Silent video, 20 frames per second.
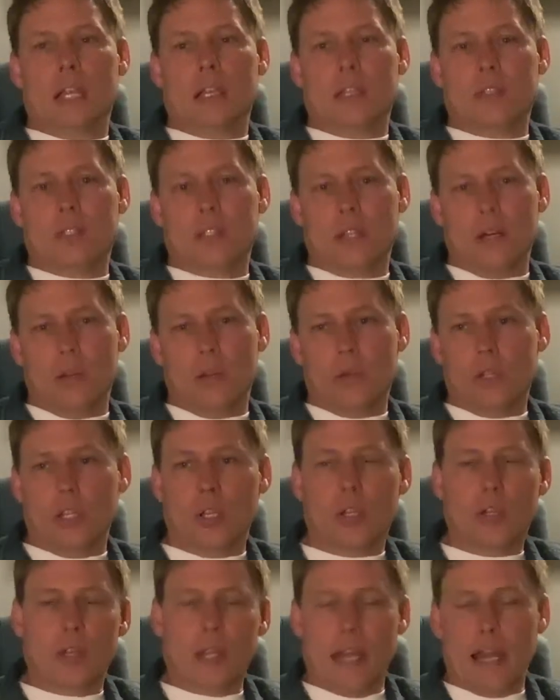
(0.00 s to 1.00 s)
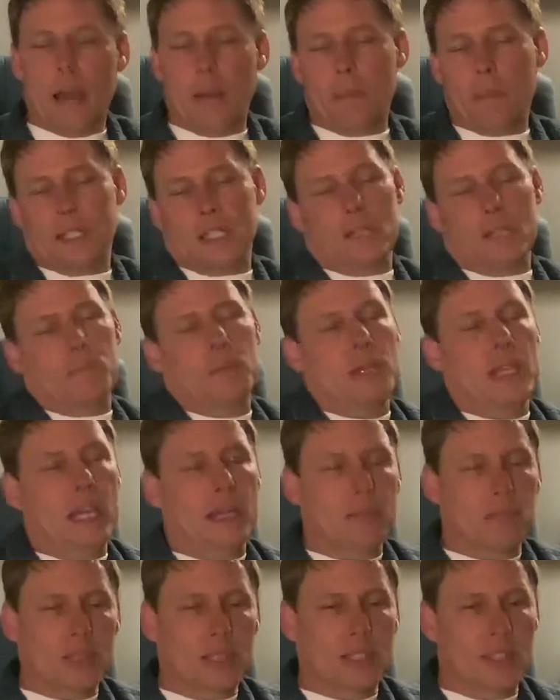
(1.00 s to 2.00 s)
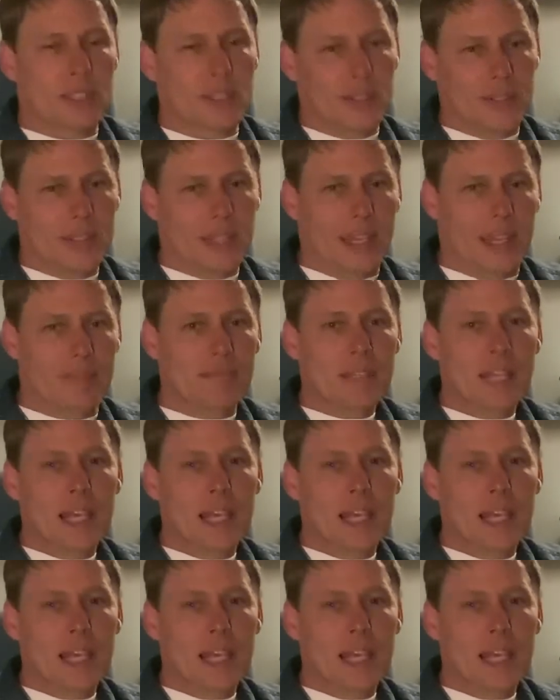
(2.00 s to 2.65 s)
And so you're going to help us to be able to do that.